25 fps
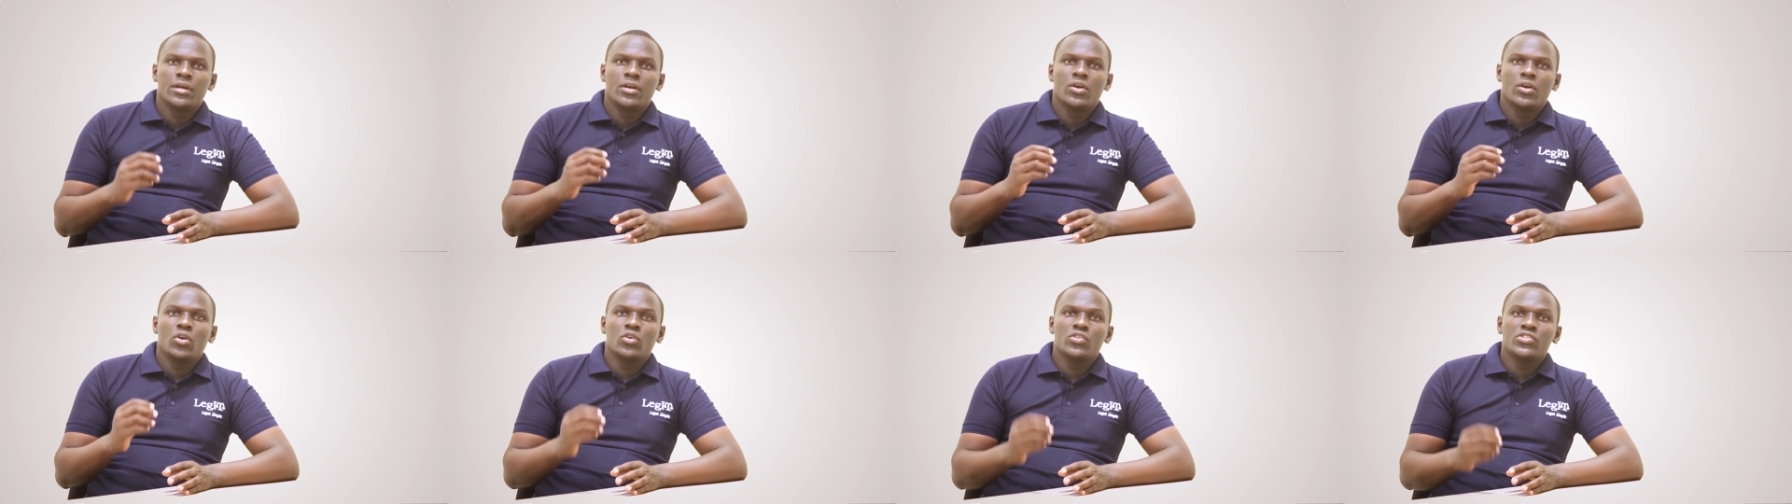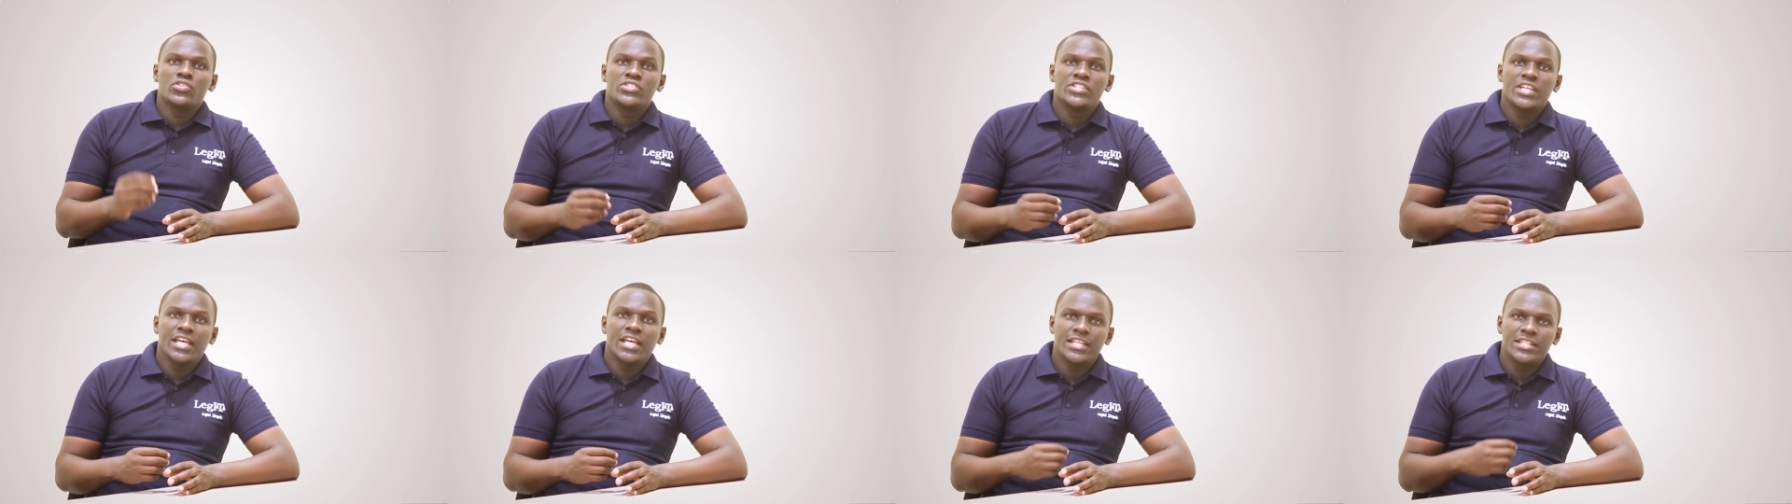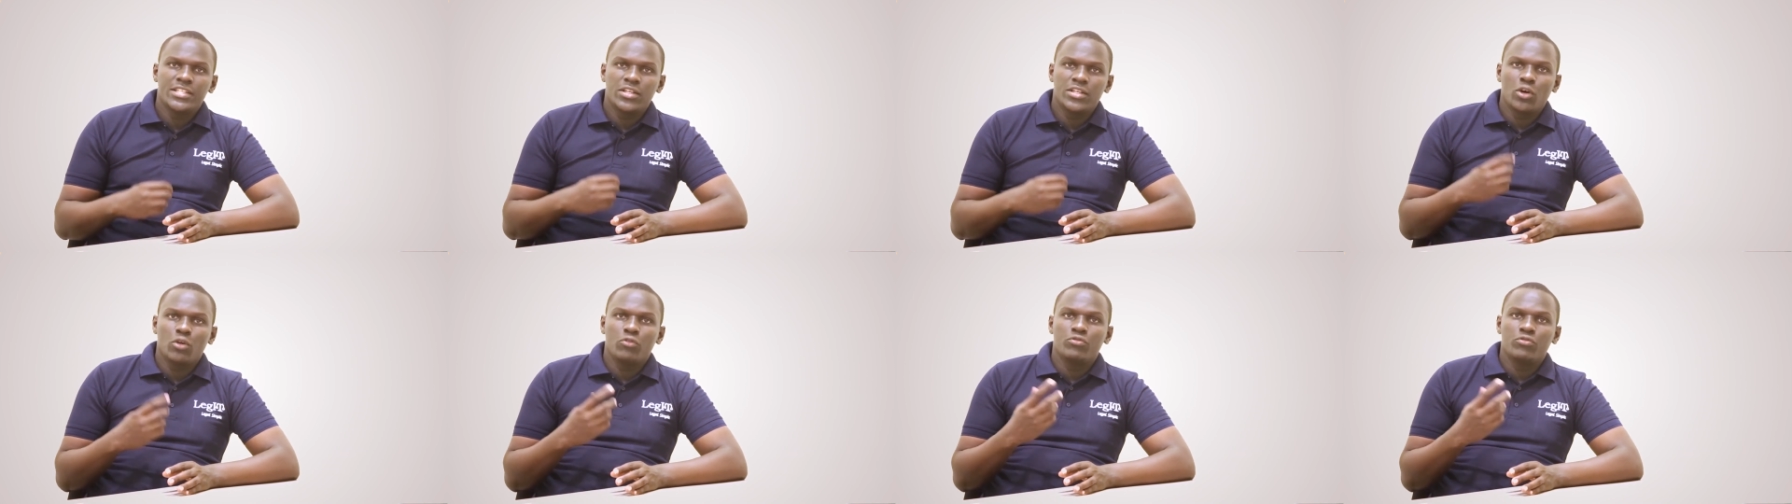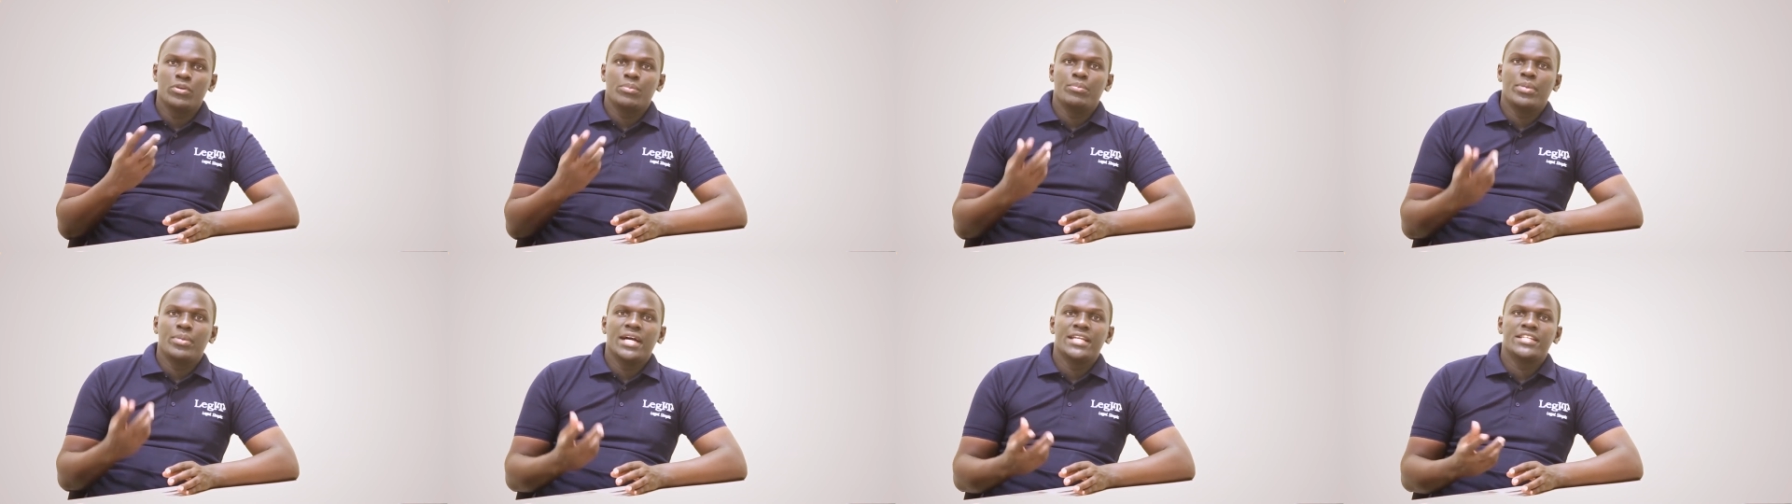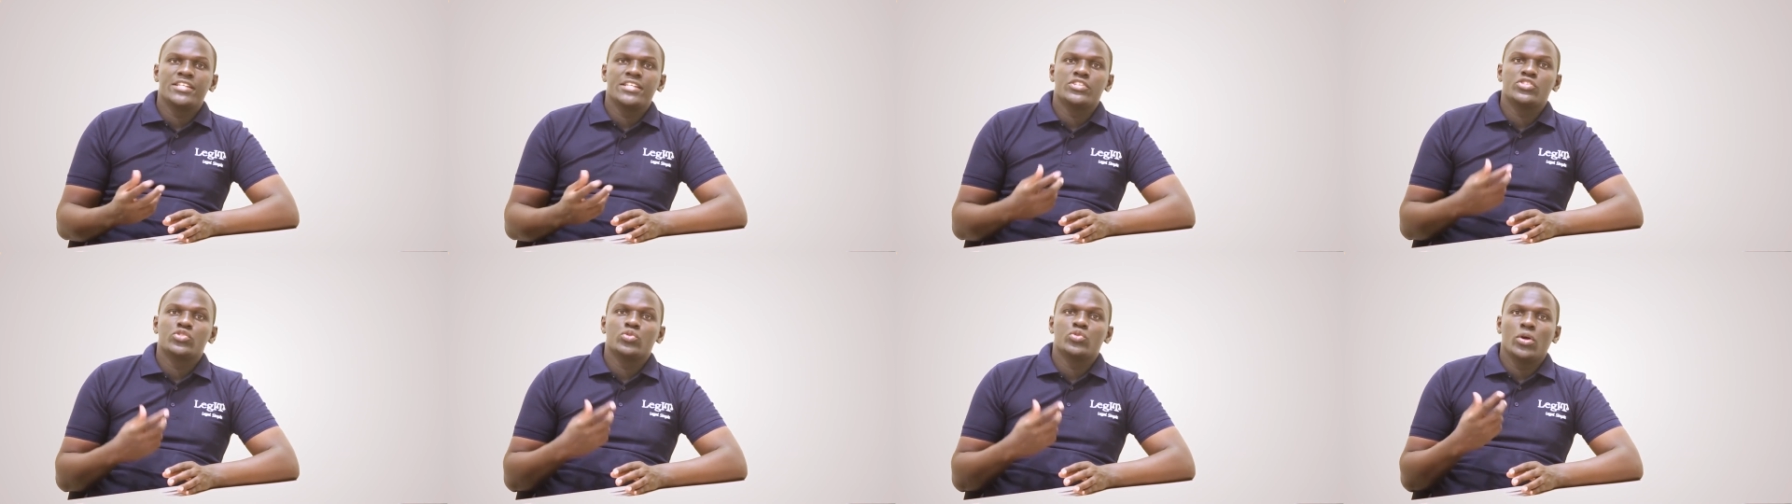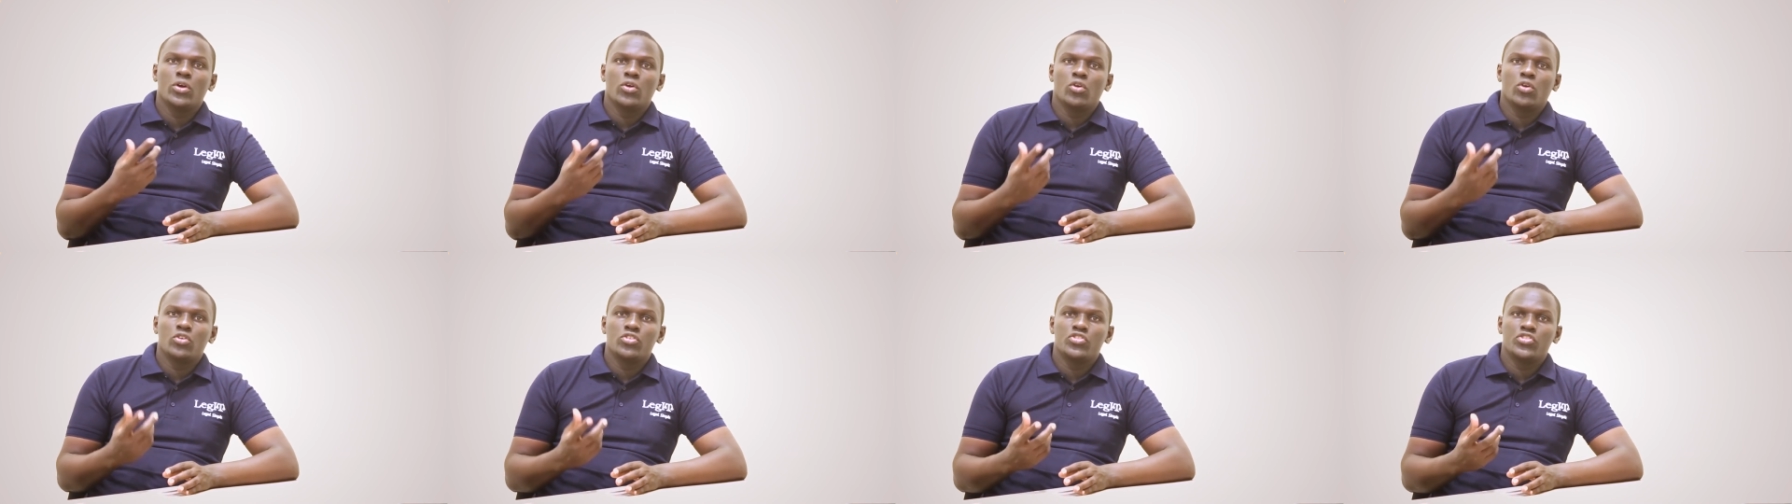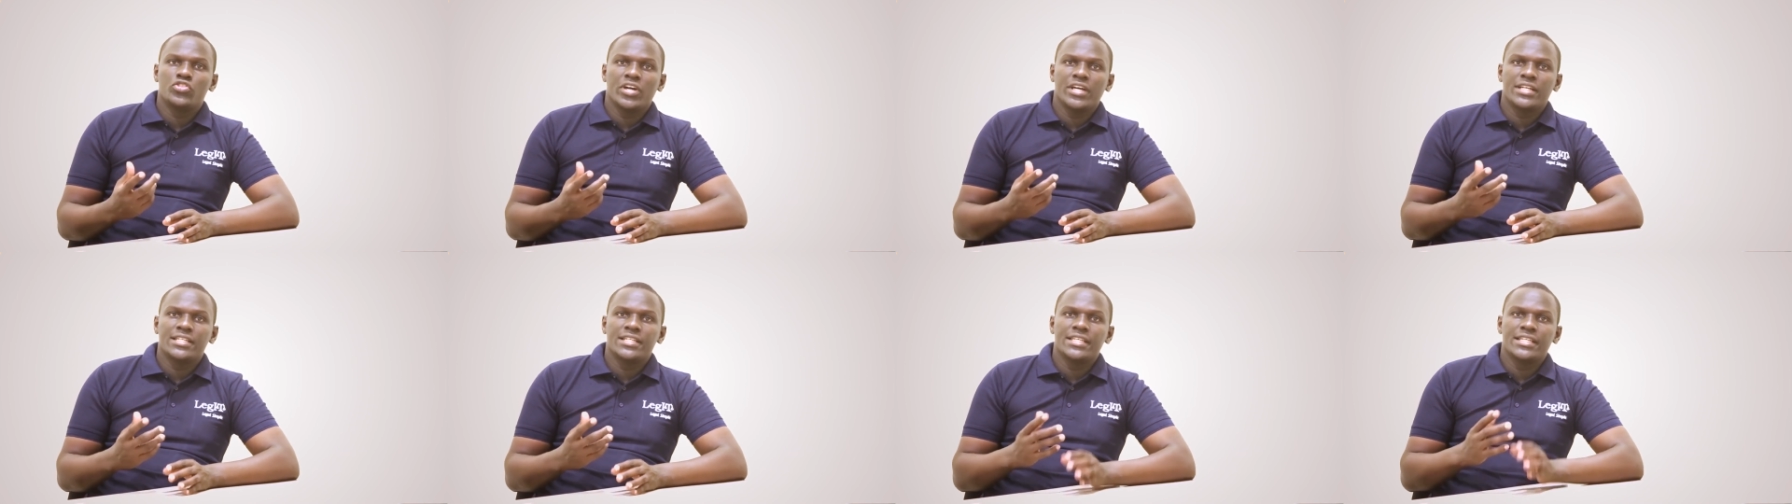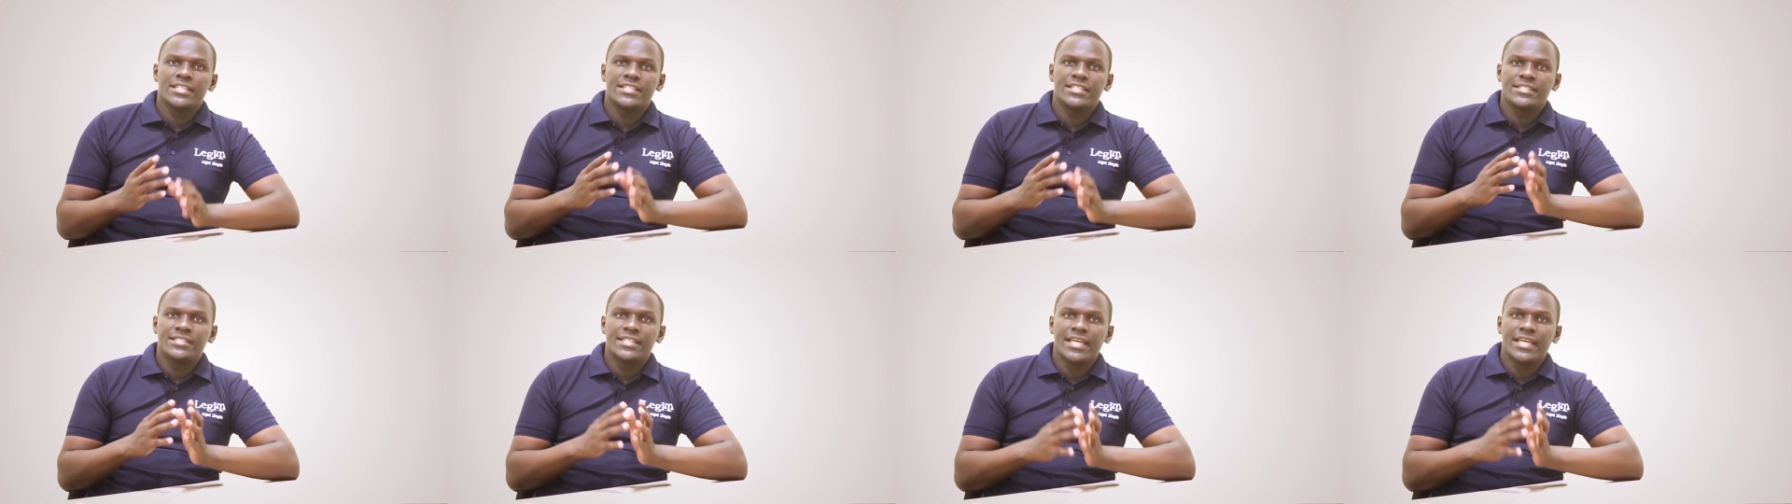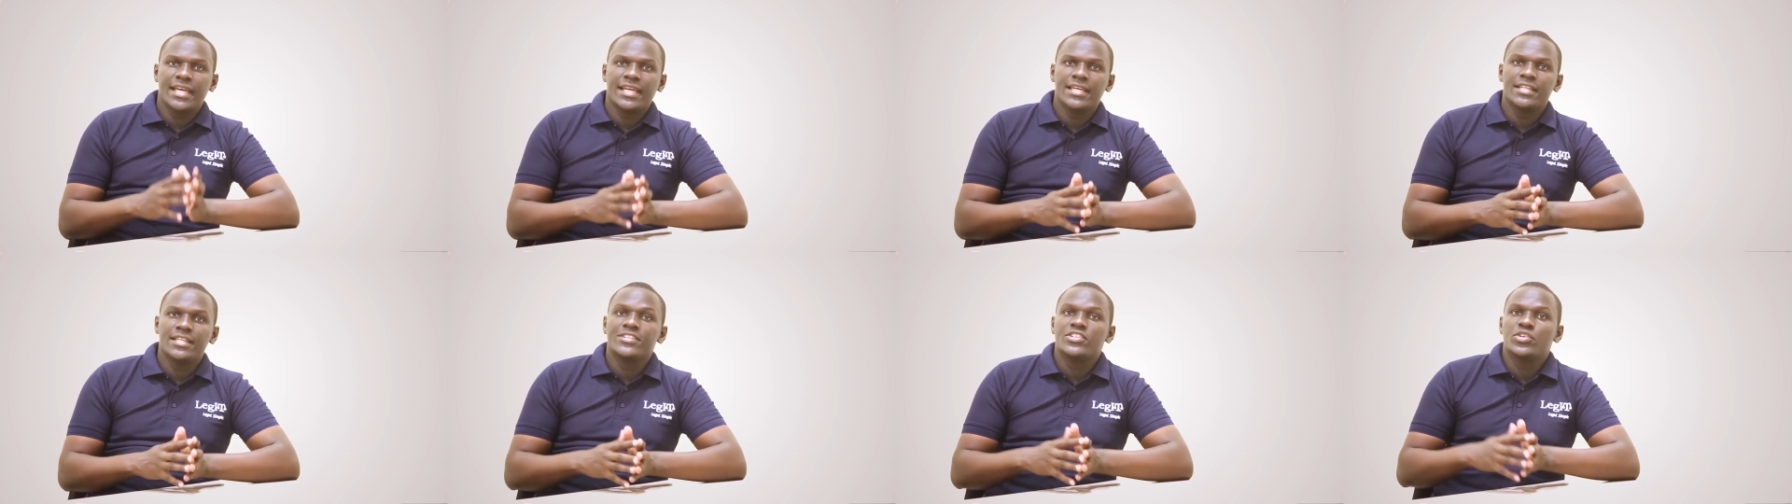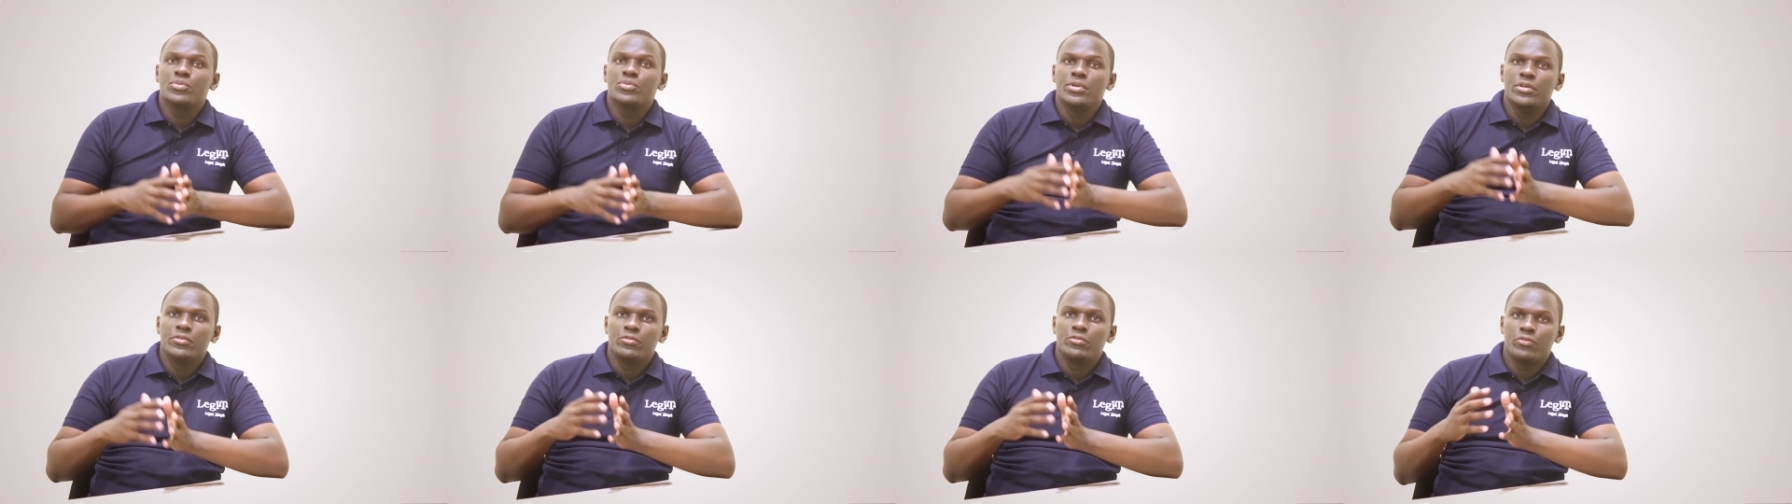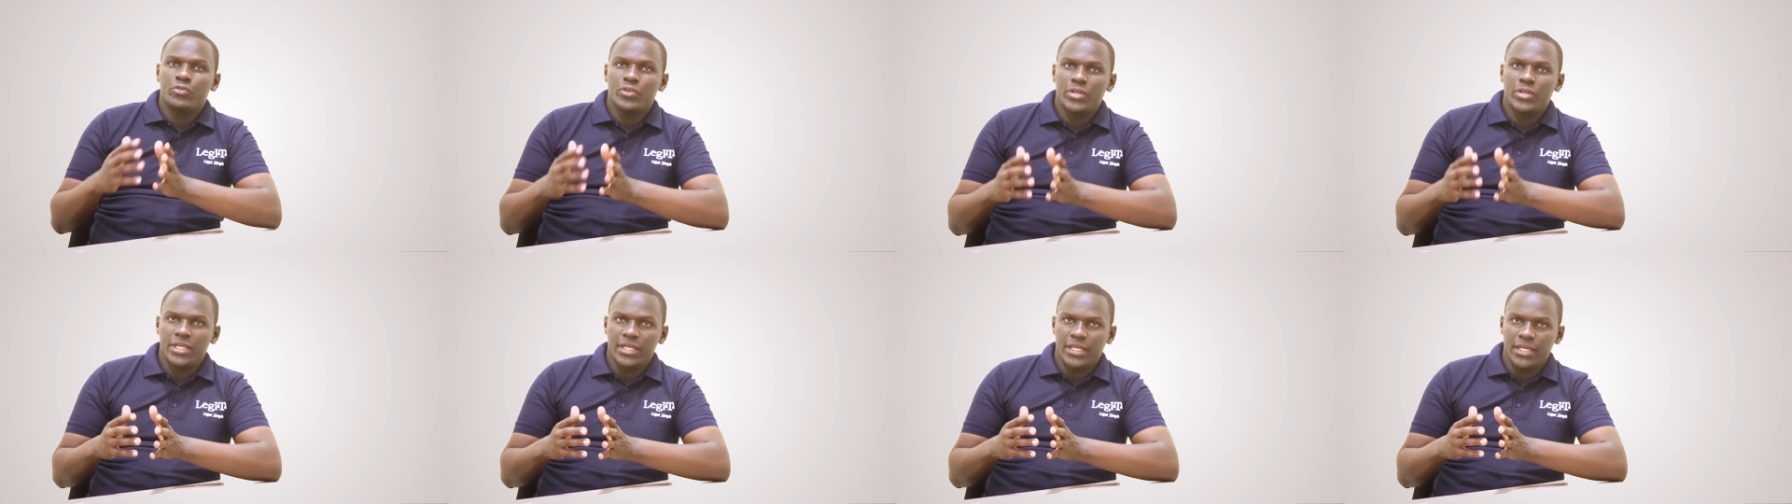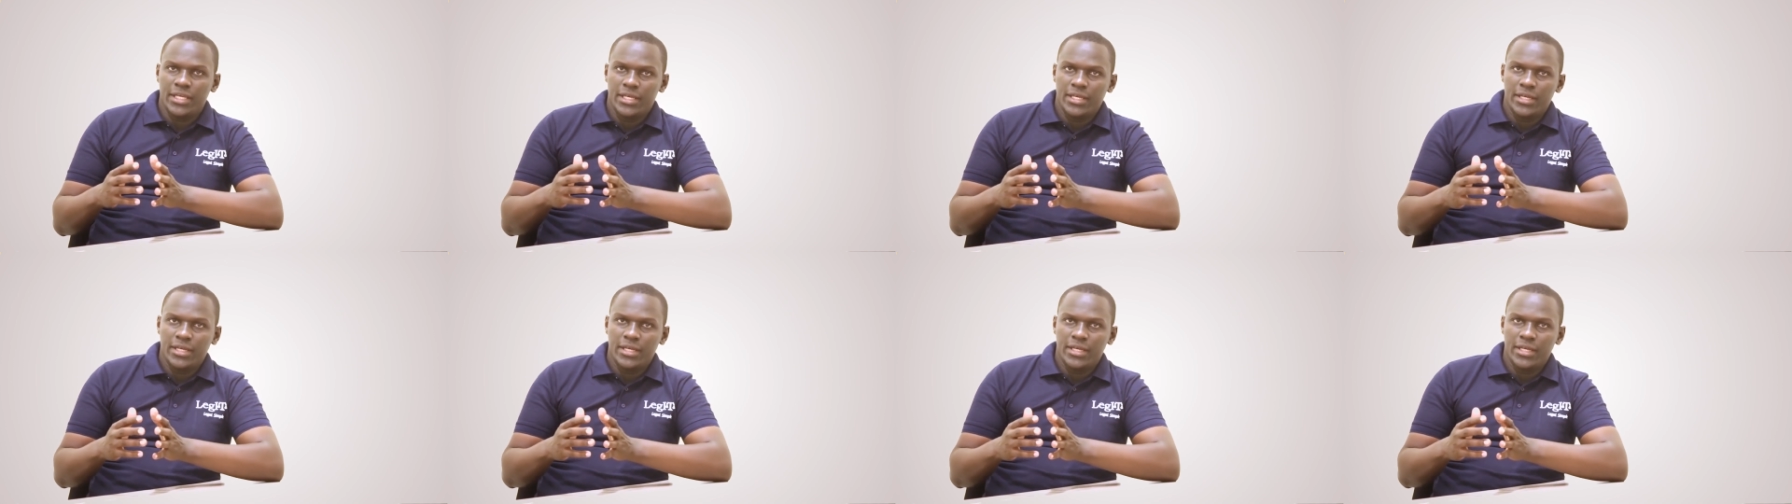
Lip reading: Consent of the parties to a contract is taken to be free